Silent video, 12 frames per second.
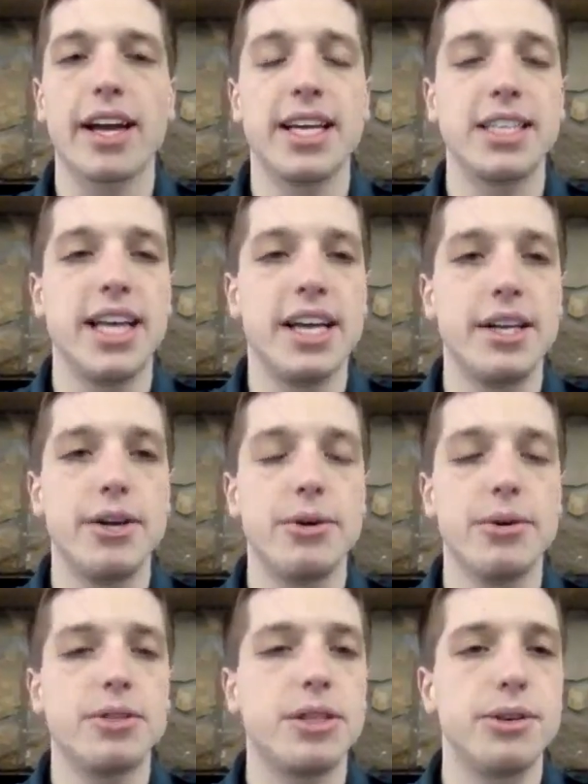
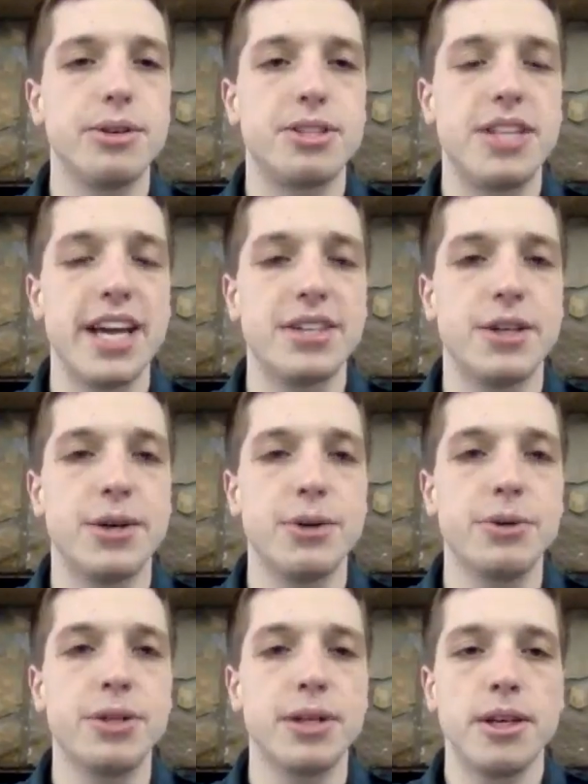Continue to stay
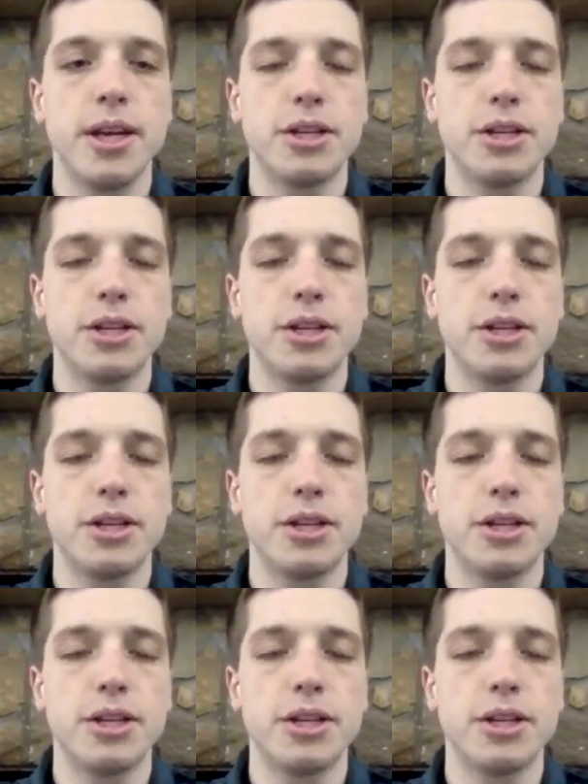tuned